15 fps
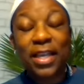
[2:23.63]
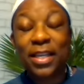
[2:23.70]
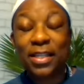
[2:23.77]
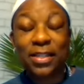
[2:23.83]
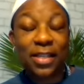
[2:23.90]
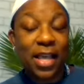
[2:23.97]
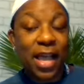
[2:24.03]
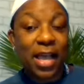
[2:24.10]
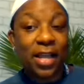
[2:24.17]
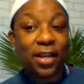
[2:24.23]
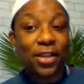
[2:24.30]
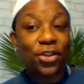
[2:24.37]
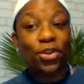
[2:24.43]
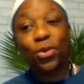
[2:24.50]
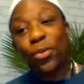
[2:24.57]
is
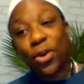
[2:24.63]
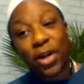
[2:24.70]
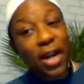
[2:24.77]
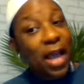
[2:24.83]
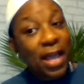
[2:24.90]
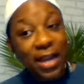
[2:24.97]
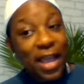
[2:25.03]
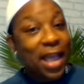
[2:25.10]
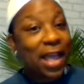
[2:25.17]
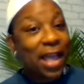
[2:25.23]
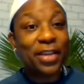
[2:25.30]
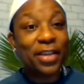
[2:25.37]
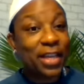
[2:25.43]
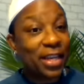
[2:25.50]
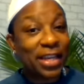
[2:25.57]
that you were not
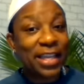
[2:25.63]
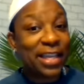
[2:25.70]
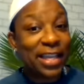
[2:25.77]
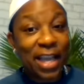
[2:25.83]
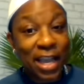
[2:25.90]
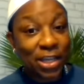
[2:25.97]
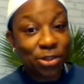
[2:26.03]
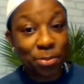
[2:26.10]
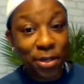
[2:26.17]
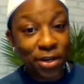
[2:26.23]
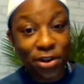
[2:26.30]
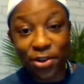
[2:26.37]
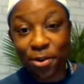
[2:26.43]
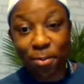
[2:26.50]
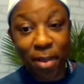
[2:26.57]
having any engagement
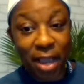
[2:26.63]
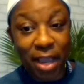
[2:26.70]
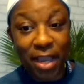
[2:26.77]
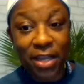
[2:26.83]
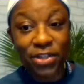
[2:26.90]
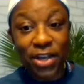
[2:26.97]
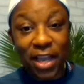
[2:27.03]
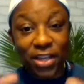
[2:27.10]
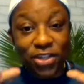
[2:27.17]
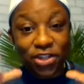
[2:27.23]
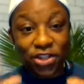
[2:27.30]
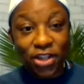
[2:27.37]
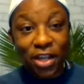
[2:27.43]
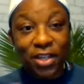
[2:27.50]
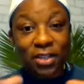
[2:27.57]
on your page and
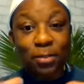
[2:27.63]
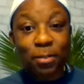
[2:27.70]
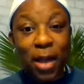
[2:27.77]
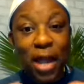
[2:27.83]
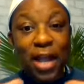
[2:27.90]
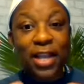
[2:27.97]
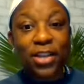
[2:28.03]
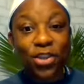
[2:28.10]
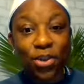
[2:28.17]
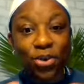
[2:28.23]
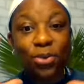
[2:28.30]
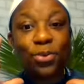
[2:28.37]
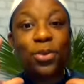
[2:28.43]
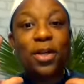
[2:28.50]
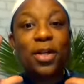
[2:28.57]
just by
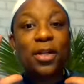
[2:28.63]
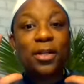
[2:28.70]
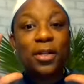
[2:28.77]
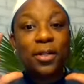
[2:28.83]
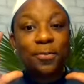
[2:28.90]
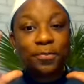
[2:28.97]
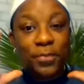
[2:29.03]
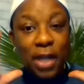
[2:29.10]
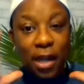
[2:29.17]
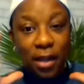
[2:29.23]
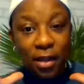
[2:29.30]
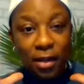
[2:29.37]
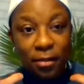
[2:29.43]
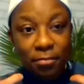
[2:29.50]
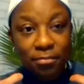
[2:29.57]
you
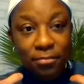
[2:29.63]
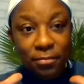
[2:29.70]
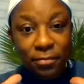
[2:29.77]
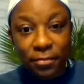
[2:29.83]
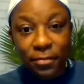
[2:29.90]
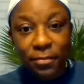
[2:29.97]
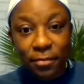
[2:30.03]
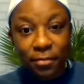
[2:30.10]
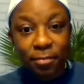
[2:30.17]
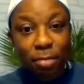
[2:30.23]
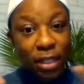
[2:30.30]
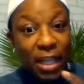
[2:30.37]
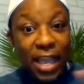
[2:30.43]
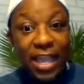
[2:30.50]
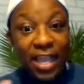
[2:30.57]
um,
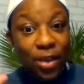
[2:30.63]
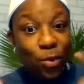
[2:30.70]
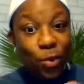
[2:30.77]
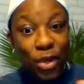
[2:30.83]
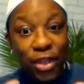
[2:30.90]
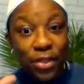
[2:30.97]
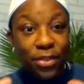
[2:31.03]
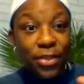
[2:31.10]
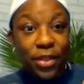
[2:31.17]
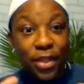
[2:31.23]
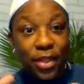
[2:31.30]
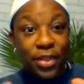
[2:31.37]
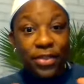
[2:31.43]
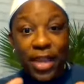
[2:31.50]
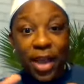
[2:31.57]
playing with
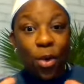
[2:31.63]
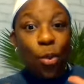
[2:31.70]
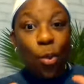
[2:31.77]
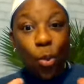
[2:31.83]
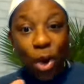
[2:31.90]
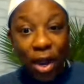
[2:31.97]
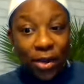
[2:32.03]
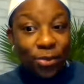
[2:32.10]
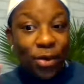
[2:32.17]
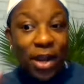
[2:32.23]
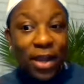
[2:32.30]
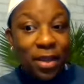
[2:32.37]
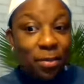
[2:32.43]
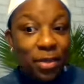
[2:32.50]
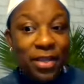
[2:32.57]
that one
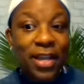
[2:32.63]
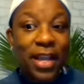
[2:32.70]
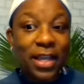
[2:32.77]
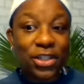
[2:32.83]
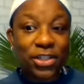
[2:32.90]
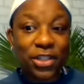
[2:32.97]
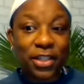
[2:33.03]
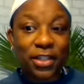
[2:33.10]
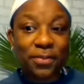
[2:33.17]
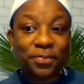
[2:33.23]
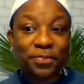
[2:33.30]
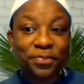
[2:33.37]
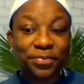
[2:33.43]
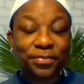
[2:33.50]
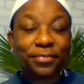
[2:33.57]

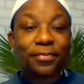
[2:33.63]
recommendation